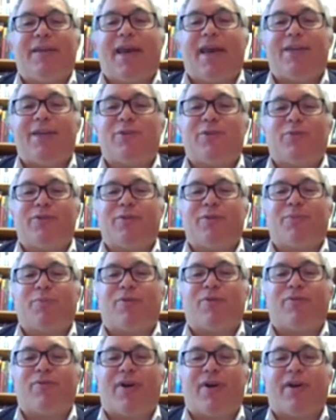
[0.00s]
Yeats was a
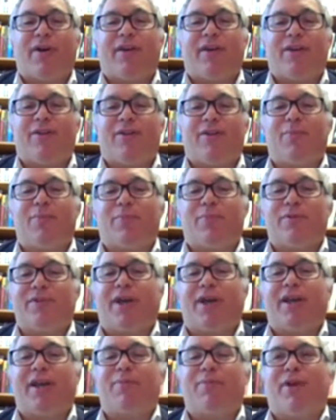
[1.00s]

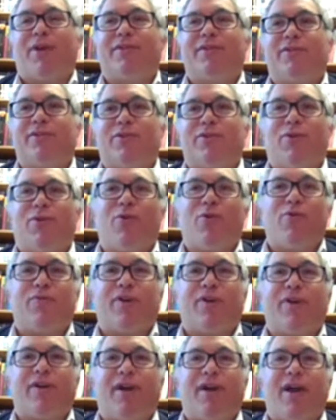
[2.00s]
presiding presence
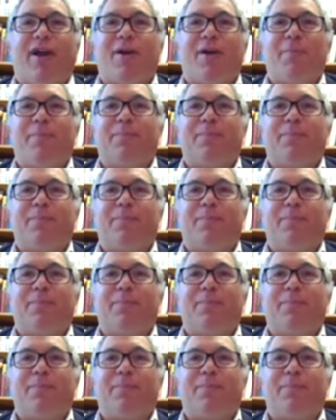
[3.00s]
over